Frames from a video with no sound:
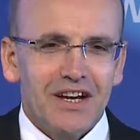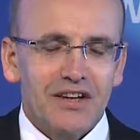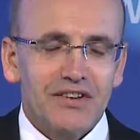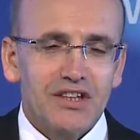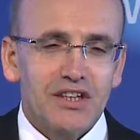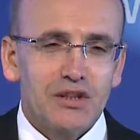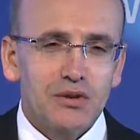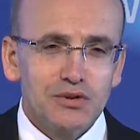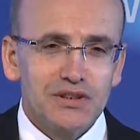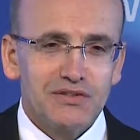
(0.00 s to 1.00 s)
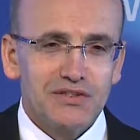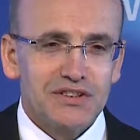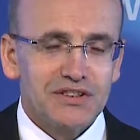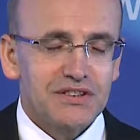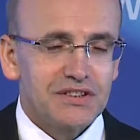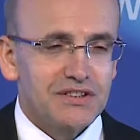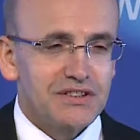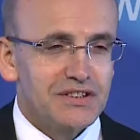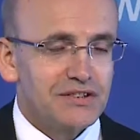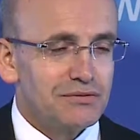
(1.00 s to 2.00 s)
I think inclusiveness
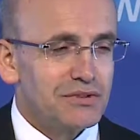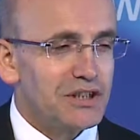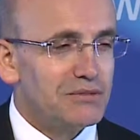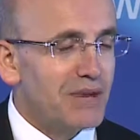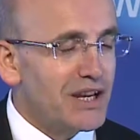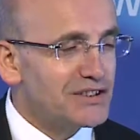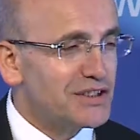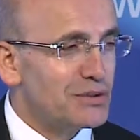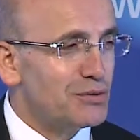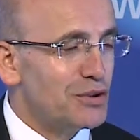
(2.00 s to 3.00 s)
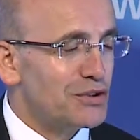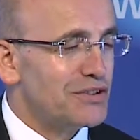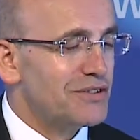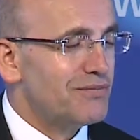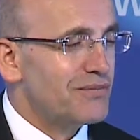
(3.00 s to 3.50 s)
is the really magical word.